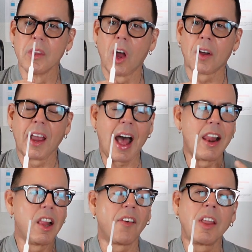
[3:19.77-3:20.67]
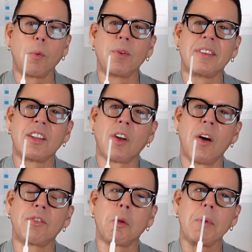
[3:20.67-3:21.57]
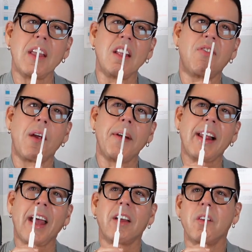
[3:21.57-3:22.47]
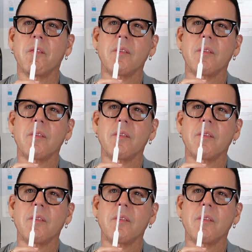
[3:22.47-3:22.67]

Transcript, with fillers: Okay, I love the woodsy tones. To me, it's very like,